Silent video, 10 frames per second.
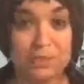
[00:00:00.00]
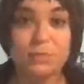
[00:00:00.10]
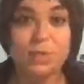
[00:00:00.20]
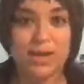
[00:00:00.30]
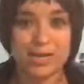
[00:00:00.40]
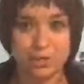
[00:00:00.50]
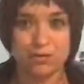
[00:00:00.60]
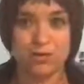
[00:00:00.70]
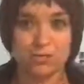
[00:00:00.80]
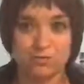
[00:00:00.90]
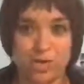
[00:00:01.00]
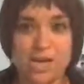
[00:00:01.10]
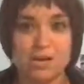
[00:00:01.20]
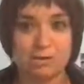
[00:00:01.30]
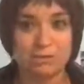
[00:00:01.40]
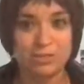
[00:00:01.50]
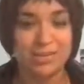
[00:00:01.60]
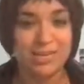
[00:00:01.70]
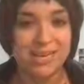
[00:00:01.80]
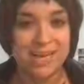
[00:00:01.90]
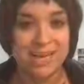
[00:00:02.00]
This is why I do these videos.